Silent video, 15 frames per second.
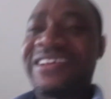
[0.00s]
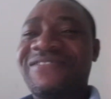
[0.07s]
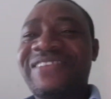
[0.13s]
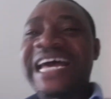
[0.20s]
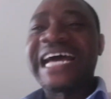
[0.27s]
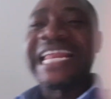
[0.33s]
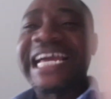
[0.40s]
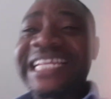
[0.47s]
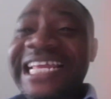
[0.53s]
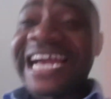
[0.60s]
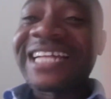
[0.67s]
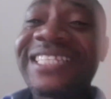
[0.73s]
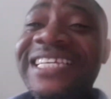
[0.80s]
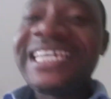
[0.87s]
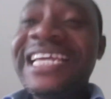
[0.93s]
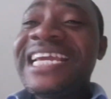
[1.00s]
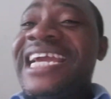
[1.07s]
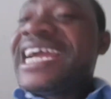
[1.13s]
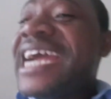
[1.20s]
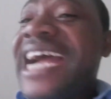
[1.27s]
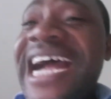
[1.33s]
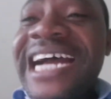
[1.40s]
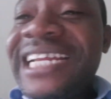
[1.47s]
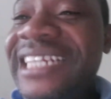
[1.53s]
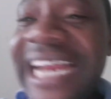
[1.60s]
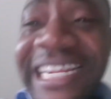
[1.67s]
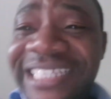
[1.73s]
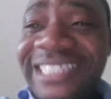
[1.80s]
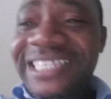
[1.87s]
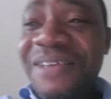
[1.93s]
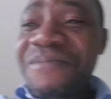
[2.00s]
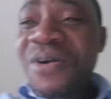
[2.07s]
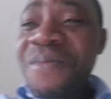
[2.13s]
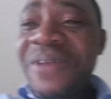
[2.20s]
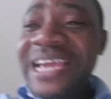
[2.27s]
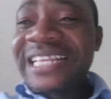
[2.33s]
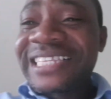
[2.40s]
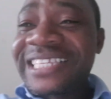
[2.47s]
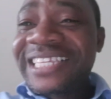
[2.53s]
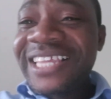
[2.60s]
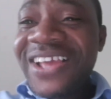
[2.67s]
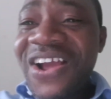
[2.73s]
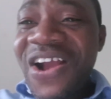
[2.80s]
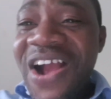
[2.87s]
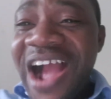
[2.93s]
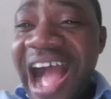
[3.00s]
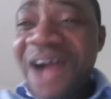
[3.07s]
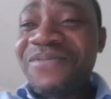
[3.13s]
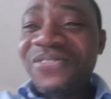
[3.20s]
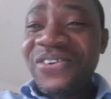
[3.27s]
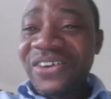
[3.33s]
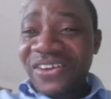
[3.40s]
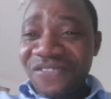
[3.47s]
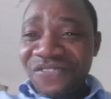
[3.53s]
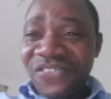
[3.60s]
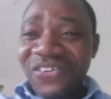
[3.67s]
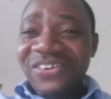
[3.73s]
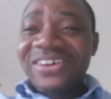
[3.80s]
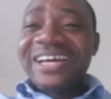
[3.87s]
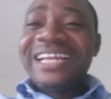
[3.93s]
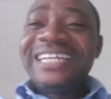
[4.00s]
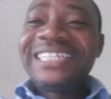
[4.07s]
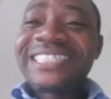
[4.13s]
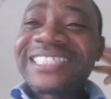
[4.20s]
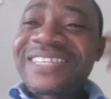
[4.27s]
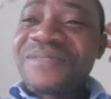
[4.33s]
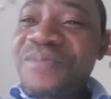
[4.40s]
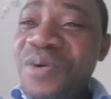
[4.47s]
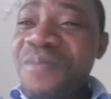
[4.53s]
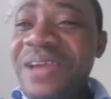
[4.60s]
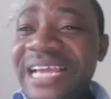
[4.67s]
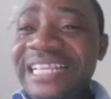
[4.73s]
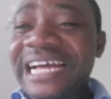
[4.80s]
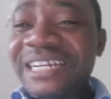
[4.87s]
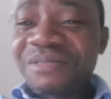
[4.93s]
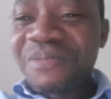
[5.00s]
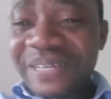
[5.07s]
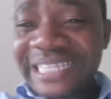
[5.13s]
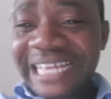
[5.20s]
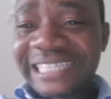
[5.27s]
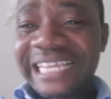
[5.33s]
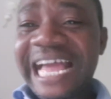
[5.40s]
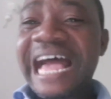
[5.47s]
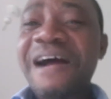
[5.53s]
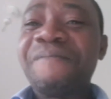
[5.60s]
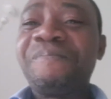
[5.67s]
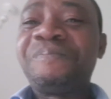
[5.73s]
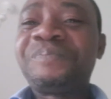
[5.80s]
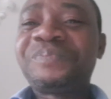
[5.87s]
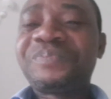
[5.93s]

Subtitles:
of that like that. That is the moment I'm looking for. This is the moment, and the moment has come.